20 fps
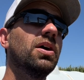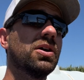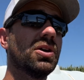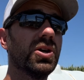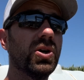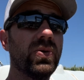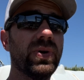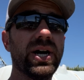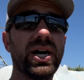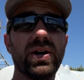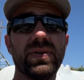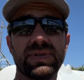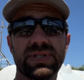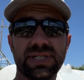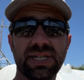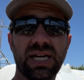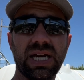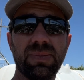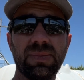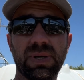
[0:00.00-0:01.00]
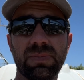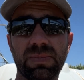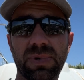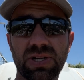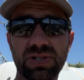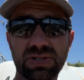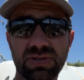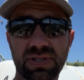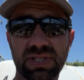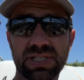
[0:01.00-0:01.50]
out, time it,
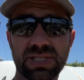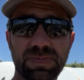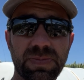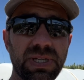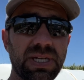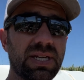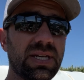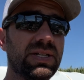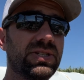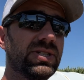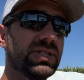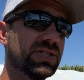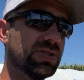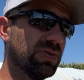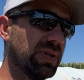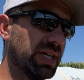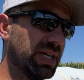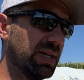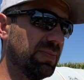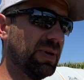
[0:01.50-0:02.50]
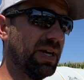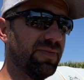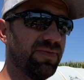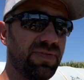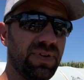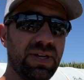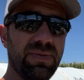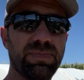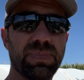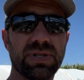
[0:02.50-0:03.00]
measure the speed, just so I get my
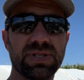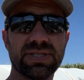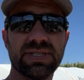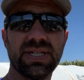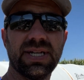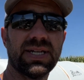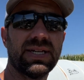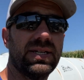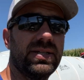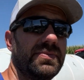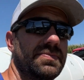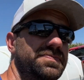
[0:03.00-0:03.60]
feet per second,